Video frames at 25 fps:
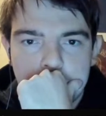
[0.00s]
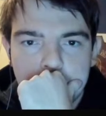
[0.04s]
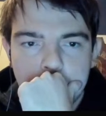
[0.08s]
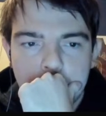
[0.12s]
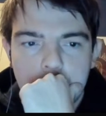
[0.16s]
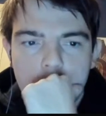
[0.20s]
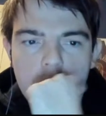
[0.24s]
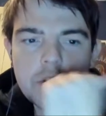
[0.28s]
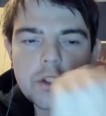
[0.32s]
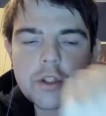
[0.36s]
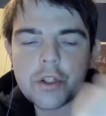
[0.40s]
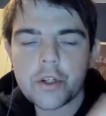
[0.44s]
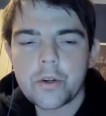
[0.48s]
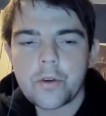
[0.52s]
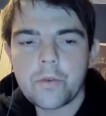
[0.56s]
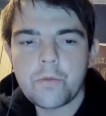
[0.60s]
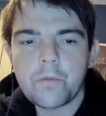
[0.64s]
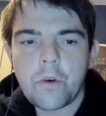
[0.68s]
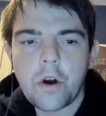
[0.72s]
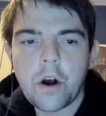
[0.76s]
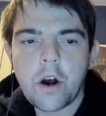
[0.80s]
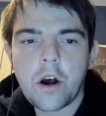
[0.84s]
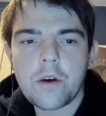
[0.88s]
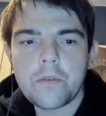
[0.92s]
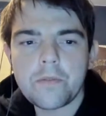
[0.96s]
Would you
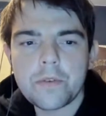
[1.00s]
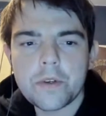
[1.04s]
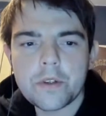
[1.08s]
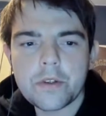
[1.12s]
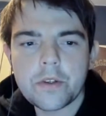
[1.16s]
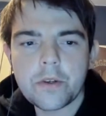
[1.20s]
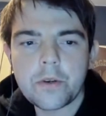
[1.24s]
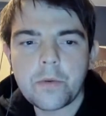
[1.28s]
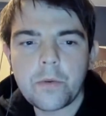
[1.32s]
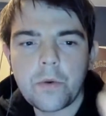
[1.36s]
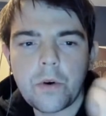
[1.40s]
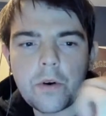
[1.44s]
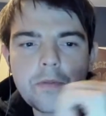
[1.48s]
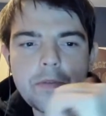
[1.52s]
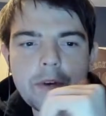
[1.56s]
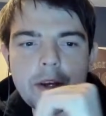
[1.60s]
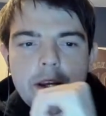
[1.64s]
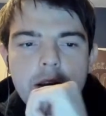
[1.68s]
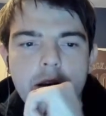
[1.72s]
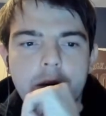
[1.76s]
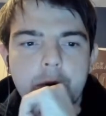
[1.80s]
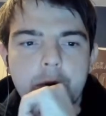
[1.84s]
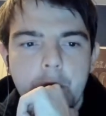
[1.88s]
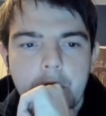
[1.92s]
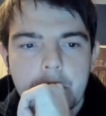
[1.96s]
rather do what
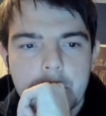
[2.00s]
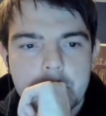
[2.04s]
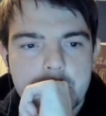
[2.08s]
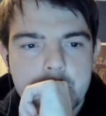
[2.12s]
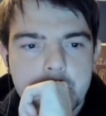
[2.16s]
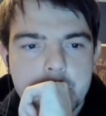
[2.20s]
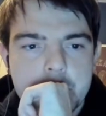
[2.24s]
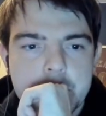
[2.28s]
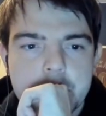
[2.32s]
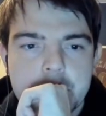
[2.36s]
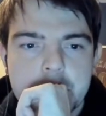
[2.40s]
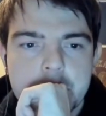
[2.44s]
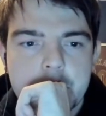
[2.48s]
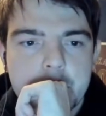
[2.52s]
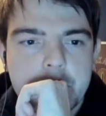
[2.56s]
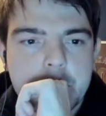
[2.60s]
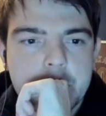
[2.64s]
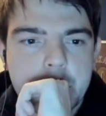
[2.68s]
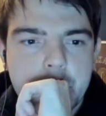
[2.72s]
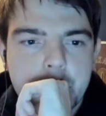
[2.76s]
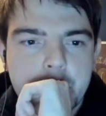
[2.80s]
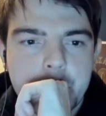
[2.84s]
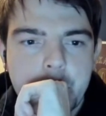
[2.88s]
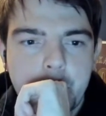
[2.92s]
Wenger wants, which is a